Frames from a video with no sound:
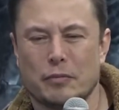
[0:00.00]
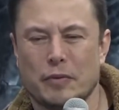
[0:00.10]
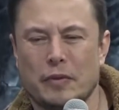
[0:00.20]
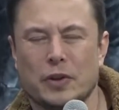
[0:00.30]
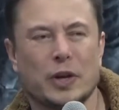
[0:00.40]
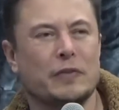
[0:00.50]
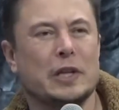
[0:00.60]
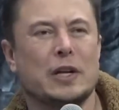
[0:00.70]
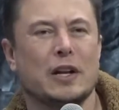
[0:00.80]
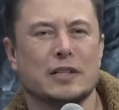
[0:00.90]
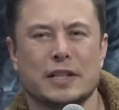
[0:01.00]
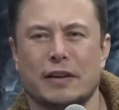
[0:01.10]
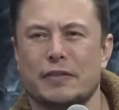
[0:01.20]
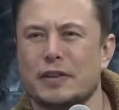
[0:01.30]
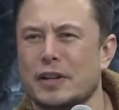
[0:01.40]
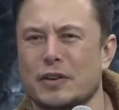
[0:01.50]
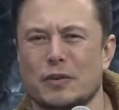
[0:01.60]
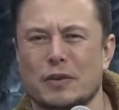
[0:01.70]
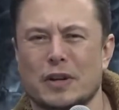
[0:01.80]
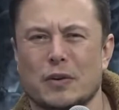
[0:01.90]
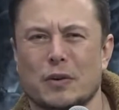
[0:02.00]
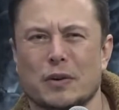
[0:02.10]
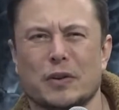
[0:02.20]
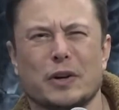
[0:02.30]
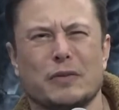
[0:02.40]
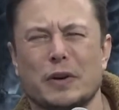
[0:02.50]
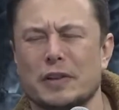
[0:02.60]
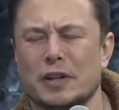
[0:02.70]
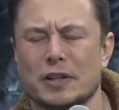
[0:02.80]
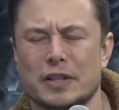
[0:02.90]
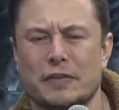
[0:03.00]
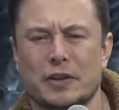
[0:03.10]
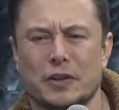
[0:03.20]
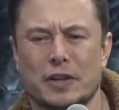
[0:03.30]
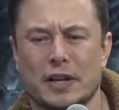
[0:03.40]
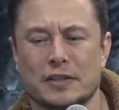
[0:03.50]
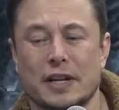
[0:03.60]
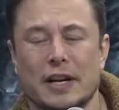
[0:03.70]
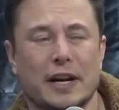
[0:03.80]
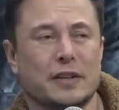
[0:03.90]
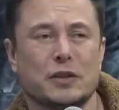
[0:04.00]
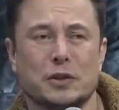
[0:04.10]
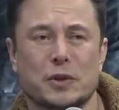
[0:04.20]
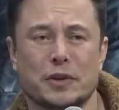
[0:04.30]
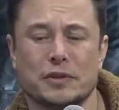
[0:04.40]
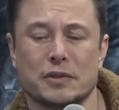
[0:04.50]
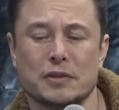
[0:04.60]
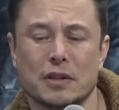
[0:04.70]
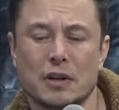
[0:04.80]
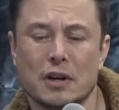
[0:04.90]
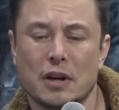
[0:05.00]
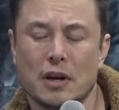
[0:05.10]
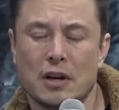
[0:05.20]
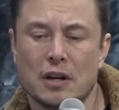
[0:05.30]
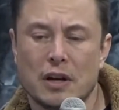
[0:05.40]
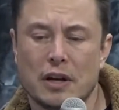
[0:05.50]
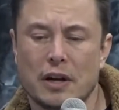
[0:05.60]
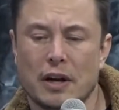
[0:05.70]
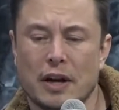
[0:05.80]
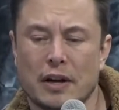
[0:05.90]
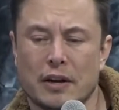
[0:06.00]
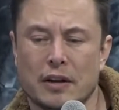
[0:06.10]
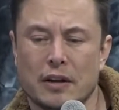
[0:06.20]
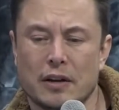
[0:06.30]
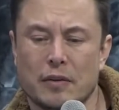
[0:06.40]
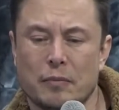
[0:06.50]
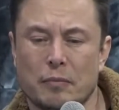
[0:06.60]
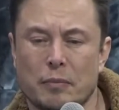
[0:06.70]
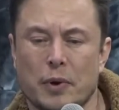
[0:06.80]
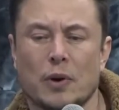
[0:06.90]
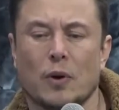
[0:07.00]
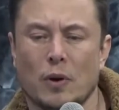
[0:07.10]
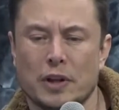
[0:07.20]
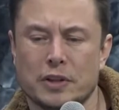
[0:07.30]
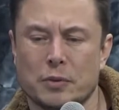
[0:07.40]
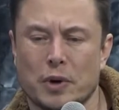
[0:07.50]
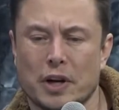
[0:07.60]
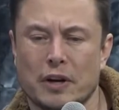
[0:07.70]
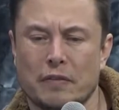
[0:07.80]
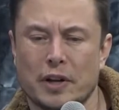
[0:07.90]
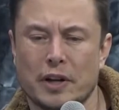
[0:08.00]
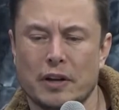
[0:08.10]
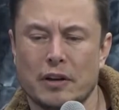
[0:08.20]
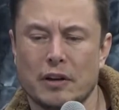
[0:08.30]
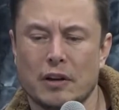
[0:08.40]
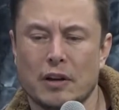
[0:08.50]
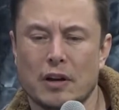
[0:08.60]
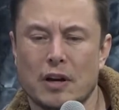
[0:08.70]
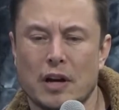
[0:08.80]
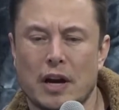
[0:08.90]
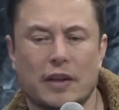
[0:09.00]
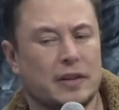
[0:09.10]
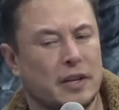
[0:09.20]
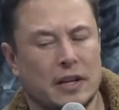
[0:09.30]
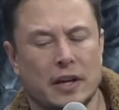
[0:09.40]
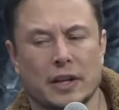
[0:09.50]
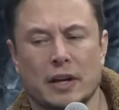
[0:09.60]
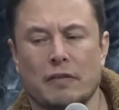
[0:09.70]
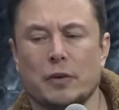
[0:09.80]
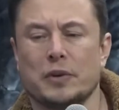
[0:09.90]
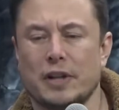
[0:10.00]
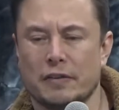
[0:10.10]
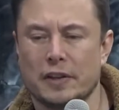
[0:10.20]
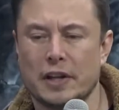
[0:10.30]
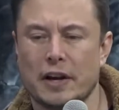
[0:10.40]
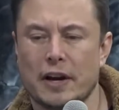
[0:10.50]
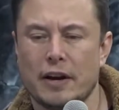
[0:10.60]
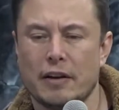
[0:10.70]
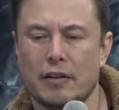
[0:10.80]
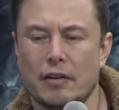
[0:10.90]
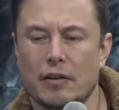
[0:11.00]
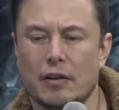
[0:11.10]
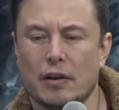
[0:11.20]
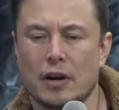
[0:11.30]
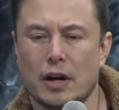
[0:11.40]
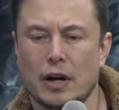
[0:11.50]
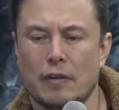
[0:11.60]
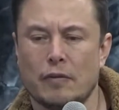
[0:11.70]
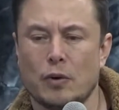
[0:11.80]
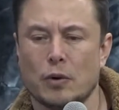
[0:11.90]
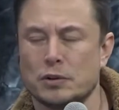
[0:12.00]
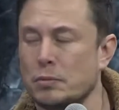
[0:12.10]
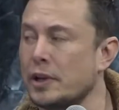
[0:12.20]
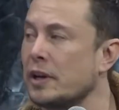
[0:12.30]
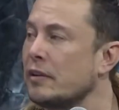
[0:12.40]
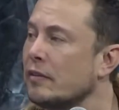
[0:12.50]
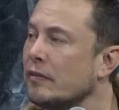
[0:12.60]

maybe $30 million left, or $30 or $40 million left in 2008. And I had 2 choices. I could put it all into one company, and then the other company would definitely die, or split it